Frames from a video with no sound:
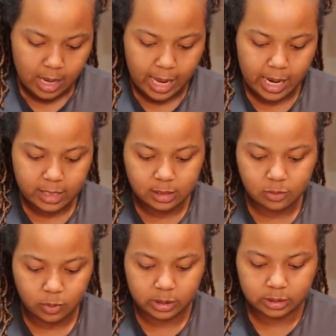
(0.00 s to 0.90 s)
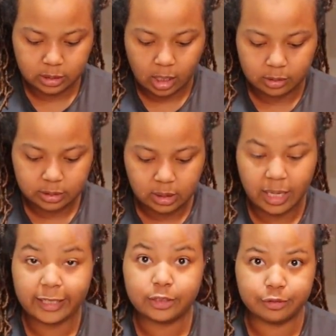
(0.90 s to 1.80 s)
And I just want the sauce to
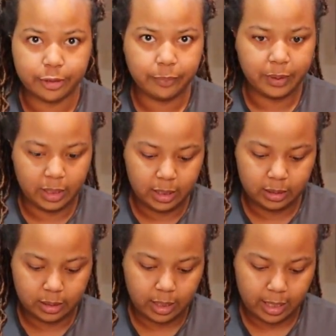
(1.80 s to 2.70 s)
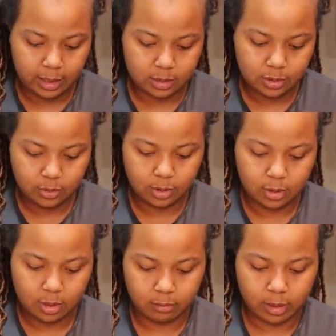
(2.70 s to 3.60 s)
like drip in the cake too, you
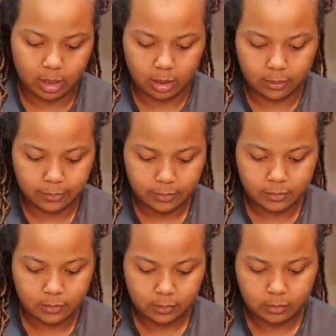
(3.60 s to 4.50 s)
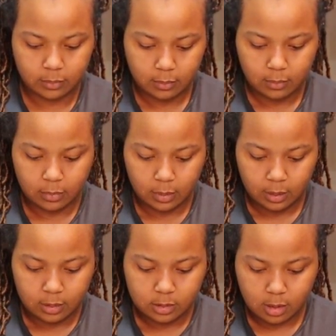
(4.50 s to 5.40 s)
know, right?
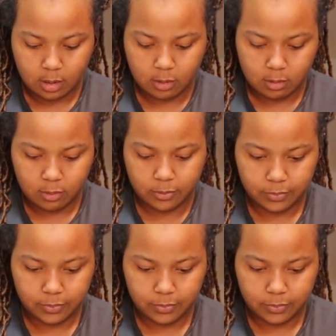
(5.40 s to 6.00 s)
So